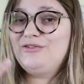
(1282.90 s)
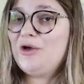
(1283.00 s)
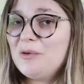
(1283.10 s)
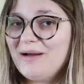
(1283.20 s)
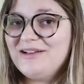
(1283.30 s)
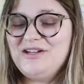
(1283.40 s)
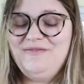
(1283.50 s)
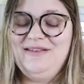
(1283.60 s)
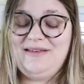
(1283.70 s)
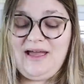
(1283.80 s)
so much
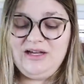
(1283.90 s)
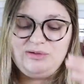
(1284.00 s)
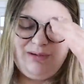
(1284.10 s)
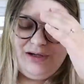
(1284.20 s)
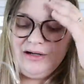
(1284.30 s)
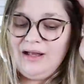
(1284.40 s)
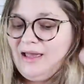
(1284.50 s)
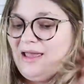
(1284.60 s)
if it's cashmere.